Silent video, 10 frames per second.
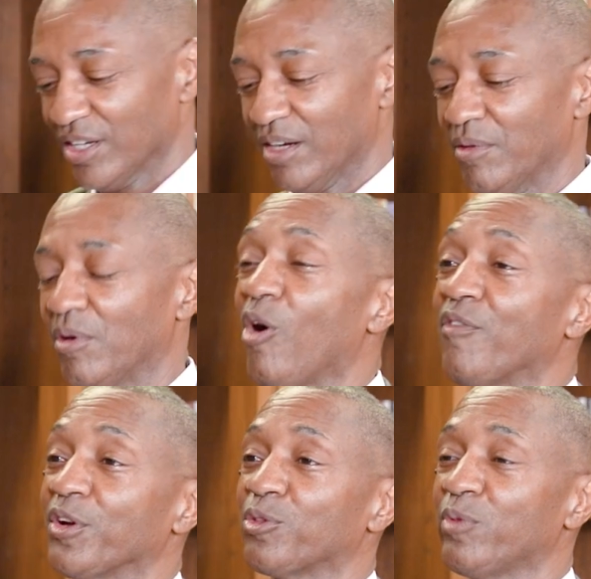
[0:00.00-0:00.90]
a
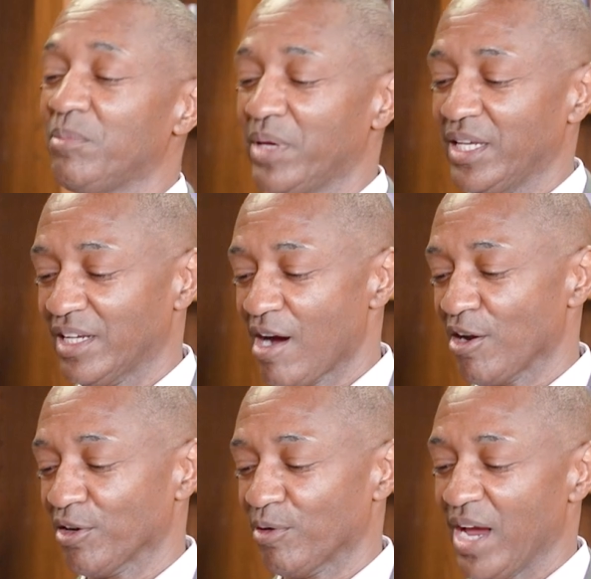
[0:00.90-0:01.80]
over $3 million
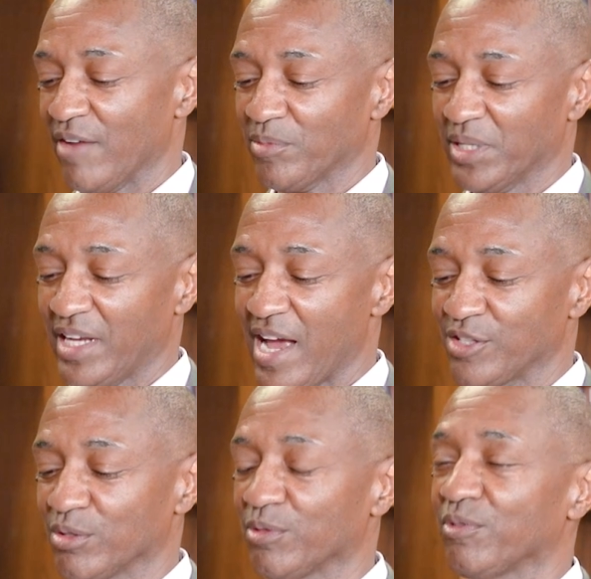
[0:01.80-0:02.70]
grant from the
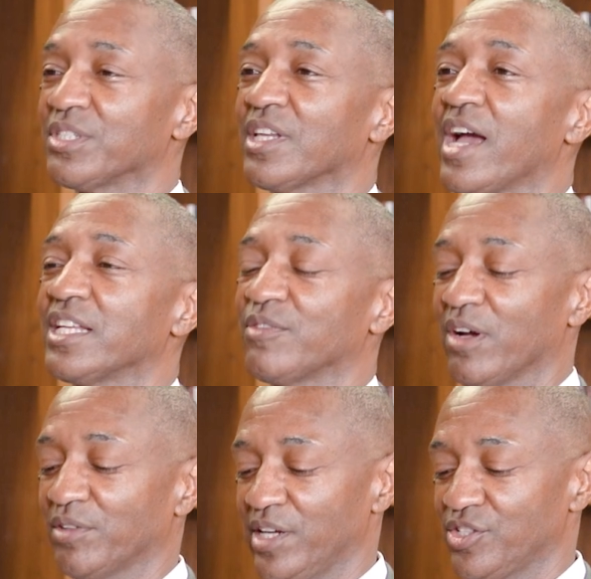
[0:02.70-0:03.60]
National Science
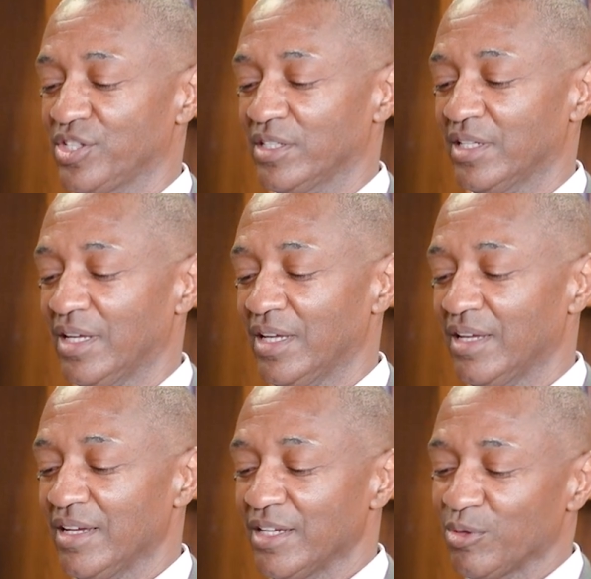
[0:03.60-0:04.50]
Foundation
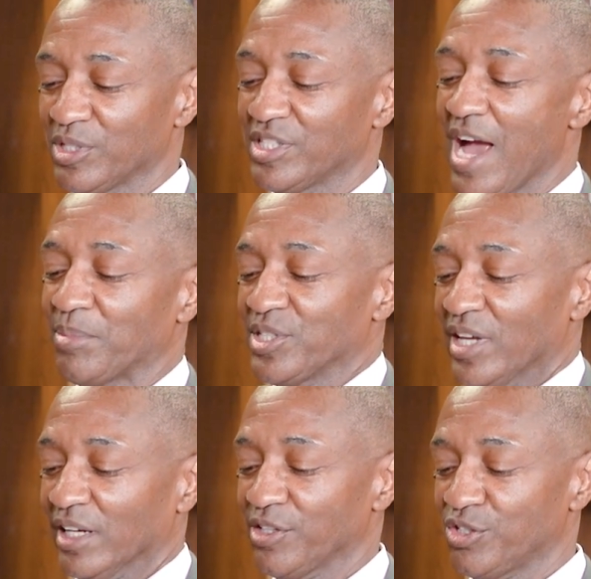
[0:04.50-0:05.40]
to establish
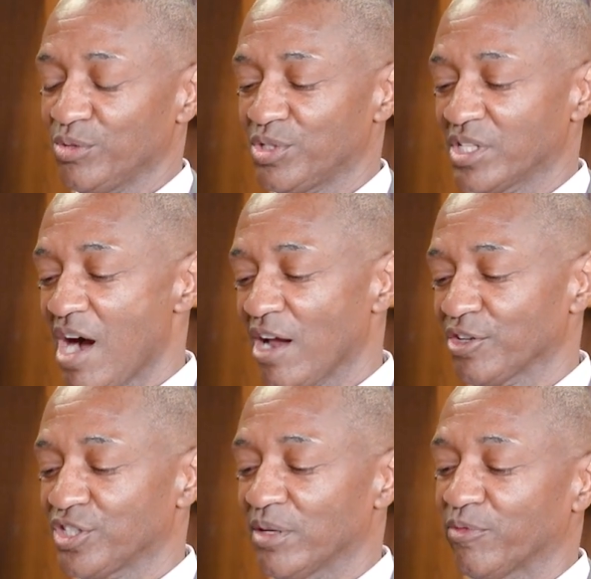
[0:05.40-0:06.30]
the LSU
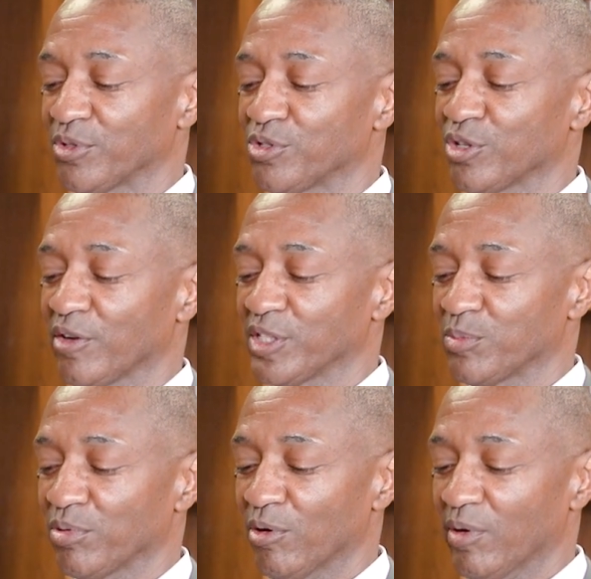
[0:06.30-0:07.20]
Scholarship for Service
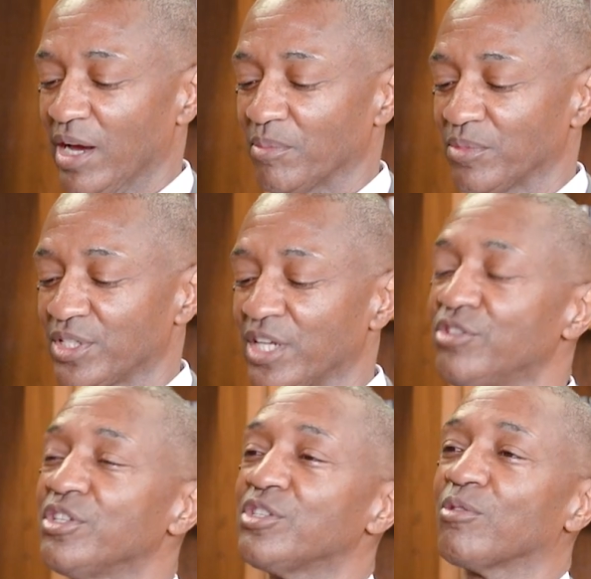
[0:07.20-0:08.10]
program. Can
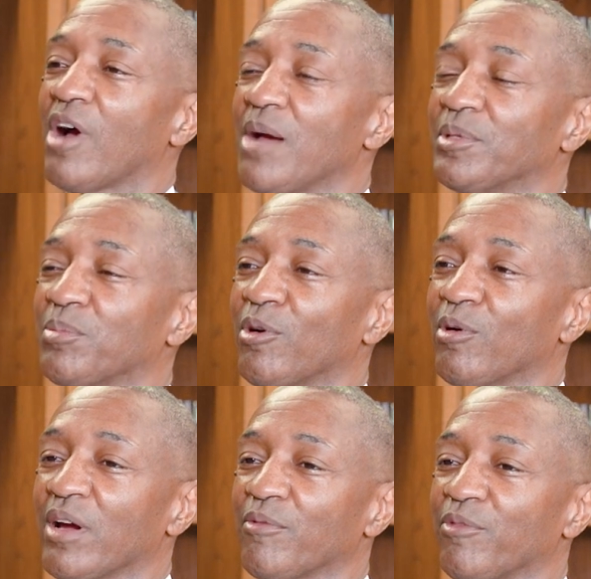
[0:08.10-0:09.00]
you describe the
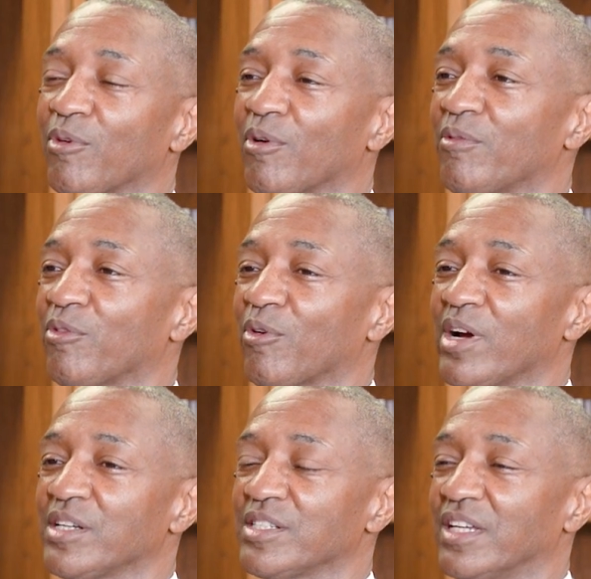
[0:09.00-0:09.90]
program for
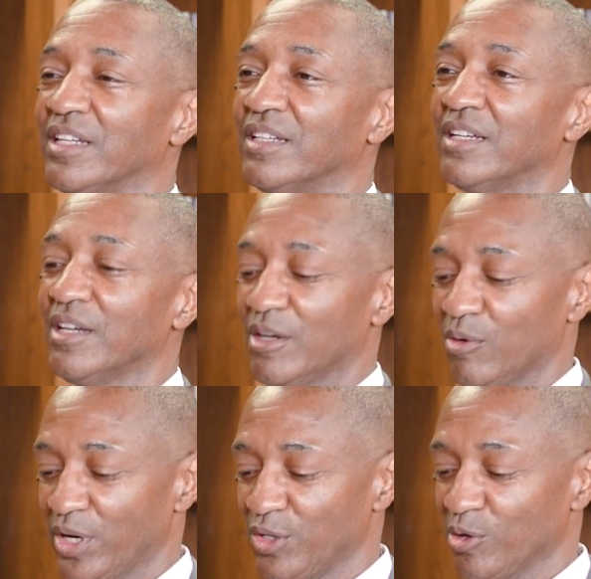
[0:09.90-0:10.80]
us and
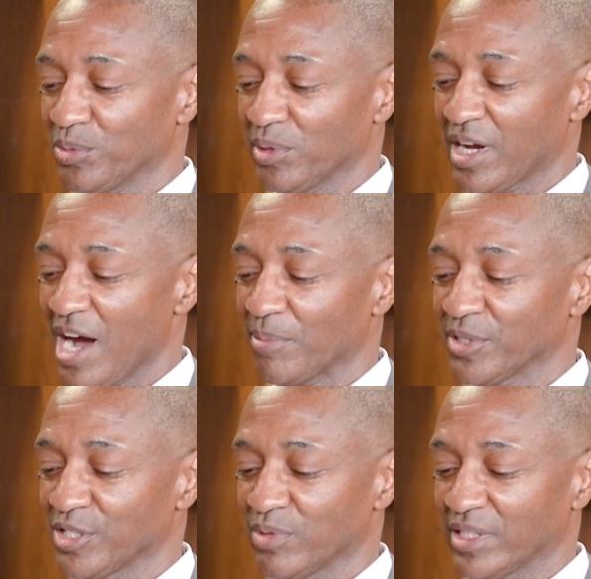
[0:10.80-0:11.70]
what you hope to
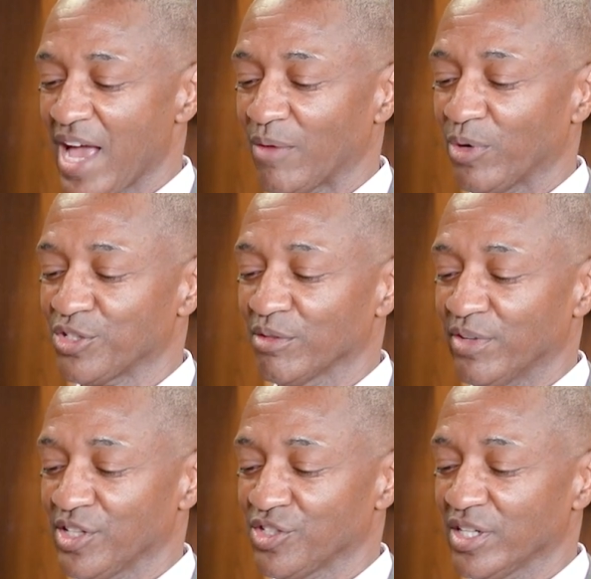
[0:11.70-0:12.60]
accomplish with that? What's your
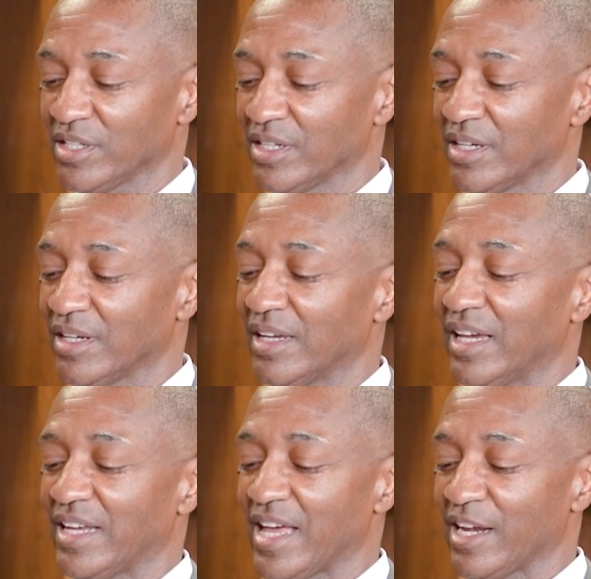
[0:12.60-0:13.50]
vision
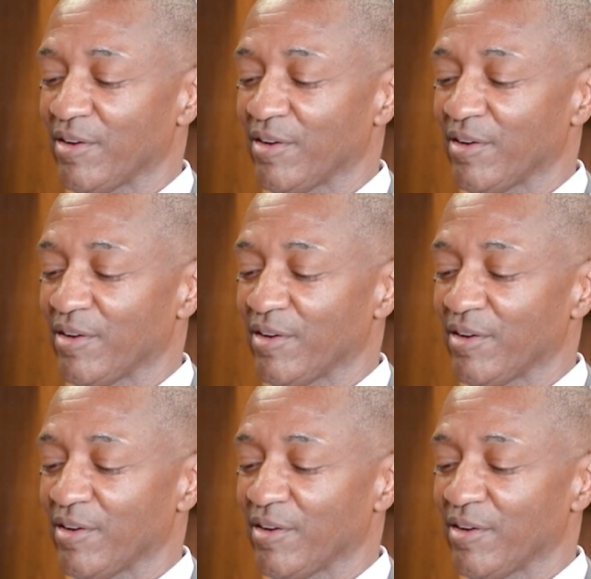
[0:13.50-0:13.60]
in that